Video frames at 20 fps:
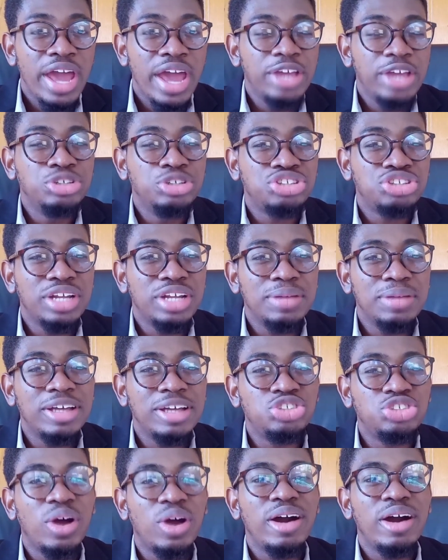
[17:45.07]
and you show them
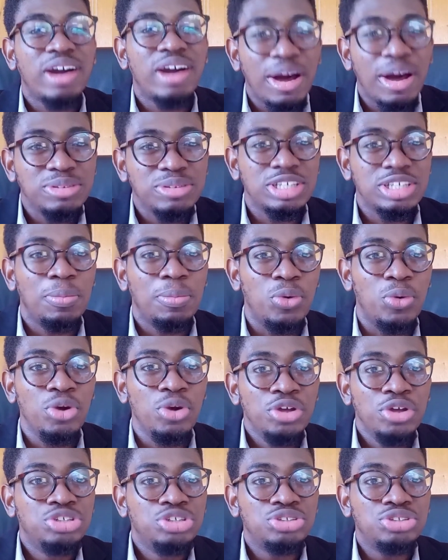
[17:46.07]
that you are accountable.